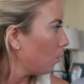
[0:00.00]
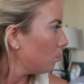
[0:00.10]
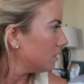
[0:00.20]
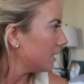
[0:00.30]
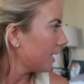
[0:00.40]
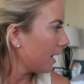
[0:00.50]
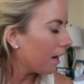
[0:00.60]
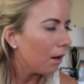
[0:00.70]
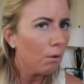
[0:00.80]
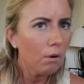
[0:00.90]
Holy
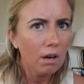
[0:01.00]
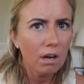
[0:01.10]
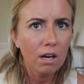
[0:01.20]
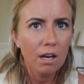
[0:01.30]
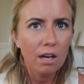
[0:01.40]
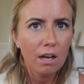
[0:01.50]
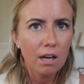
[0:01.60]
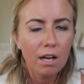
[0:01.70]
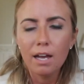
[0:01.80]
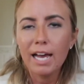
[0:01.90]
cow.
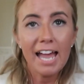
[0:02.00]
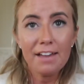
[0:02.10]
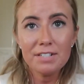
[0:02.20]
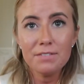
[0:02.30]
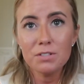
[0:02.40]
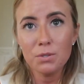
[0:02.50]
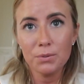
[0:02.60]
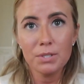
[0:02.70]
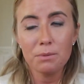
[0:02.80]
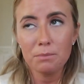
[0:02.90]
I haven't even
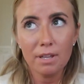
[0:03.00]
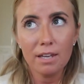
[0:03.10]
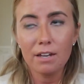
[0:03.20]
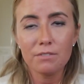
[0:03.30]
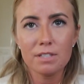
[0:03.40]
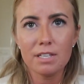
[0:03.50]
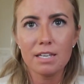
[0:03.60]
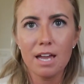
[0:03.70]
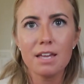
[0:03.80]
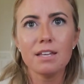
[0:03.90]
told him like
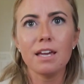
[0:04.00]
everything yet.